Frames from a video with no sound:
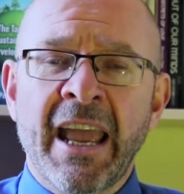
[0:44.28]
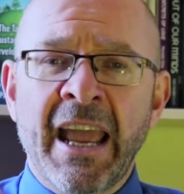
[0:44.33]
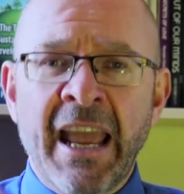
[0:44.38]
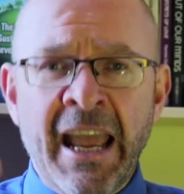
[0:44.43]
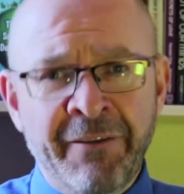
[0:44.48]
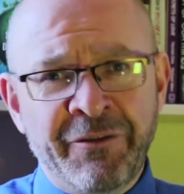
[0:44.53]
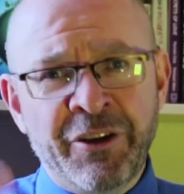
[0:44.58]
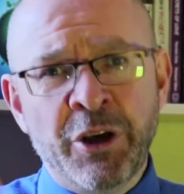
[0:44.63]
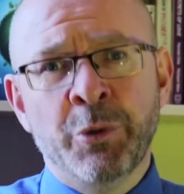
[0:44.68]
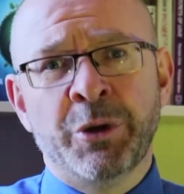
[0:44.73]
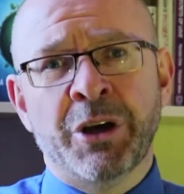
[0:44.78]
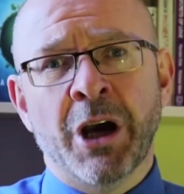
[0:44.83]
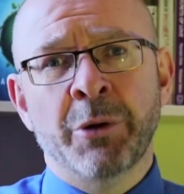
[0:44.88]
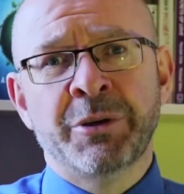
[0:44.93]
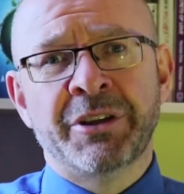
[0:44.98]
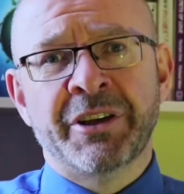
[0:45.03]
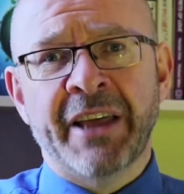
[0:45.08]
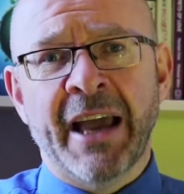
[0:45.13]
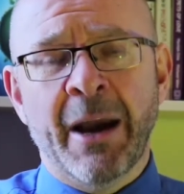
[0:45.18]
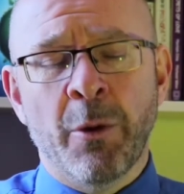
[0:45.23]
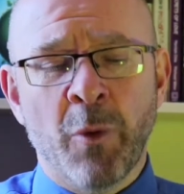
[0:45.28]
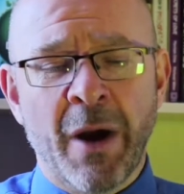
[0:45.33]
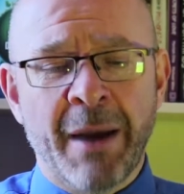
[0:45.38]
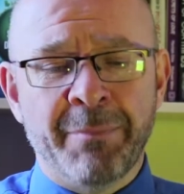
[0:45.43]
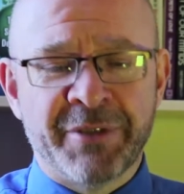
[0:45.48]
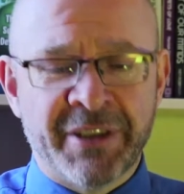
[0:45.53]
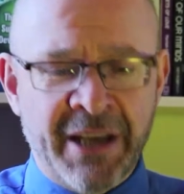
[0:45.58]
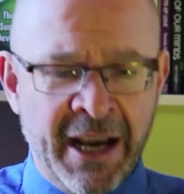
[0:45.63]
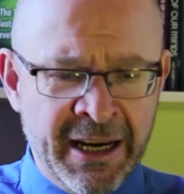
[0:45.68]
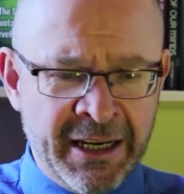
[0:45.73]
If you go to their
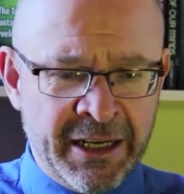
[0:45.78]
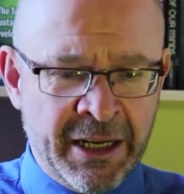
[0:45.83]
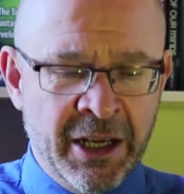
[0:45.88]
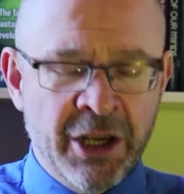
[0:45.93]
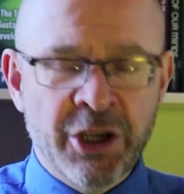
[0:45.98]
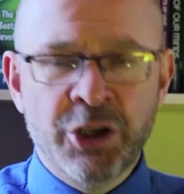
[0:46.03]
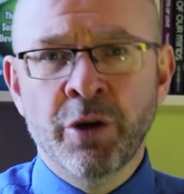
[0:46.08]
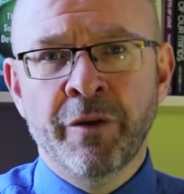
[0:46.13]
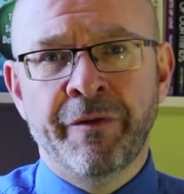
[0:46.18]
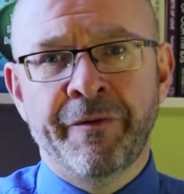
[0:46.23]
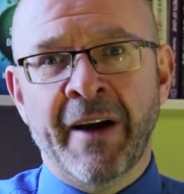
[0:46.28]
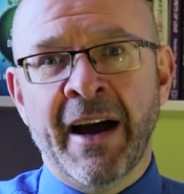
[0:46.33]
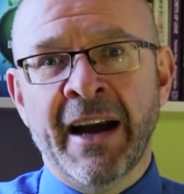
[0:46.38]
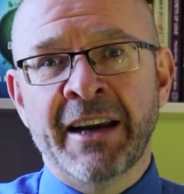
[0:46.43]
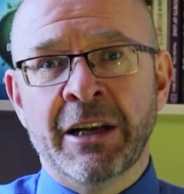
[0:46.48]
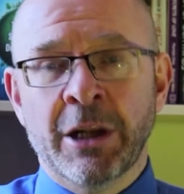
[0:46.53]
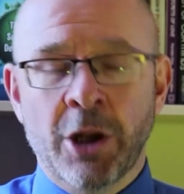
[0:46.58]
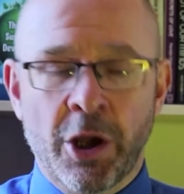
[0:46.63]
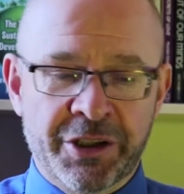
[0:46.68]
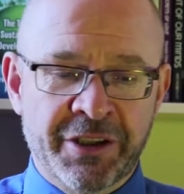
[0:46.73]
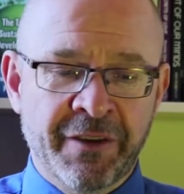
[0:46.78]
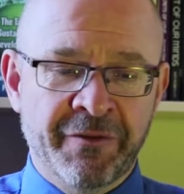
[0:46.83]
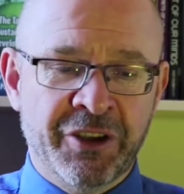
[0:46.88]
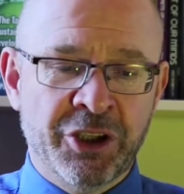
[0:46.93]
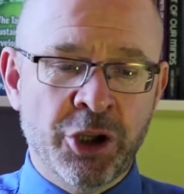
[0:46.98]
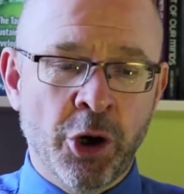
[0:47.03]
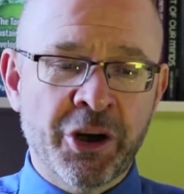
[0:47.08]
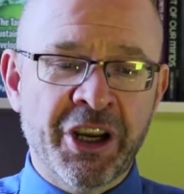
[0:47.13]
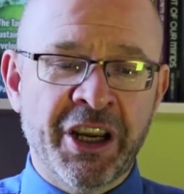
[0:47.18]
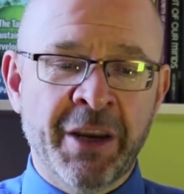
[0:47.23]
website, you'll find lots of
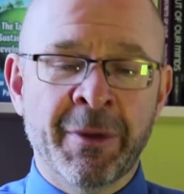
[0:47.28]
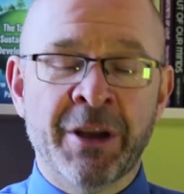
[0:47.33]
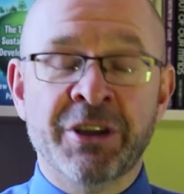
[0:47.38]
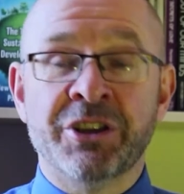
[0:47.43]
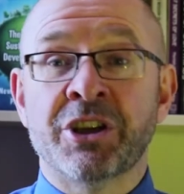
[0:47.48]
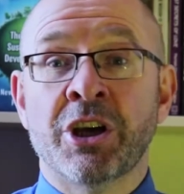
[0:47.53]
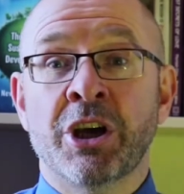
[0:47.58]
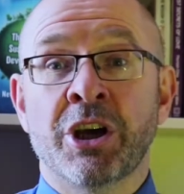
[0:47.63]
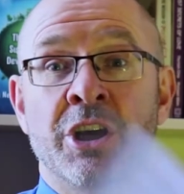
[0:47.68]
documents,